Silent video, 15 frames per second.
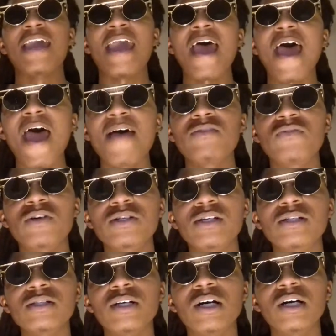Cavs
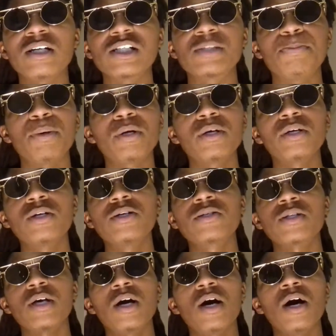versus the
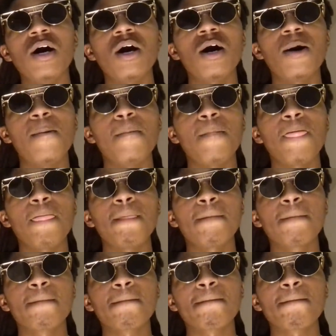Spurs. I
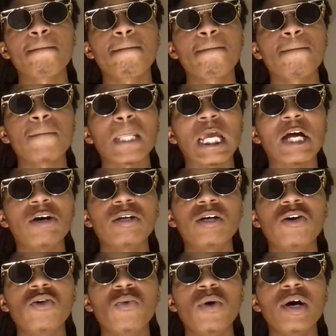don't
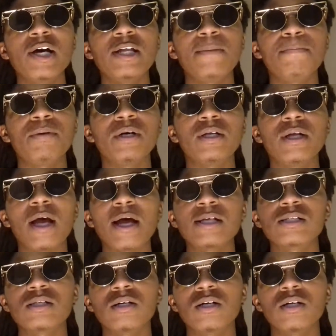know who won, but
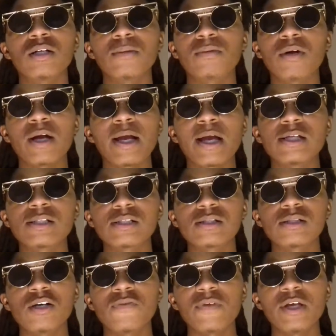I heard LeBron got
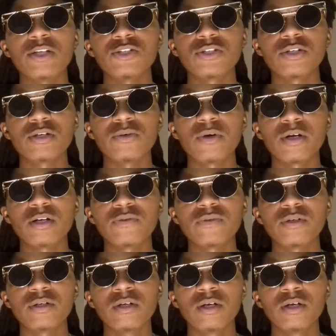himself injured or
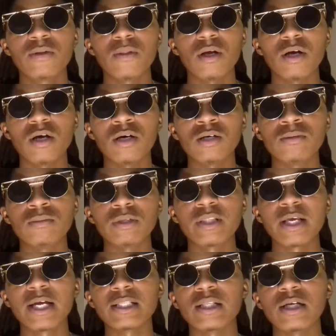whatever. I
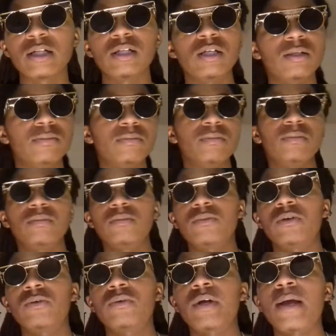think I got the clip.
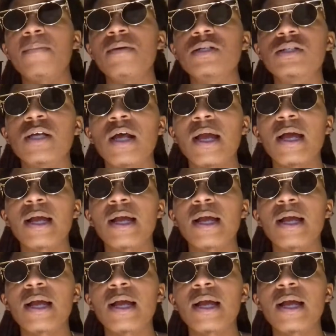Where that bitch at?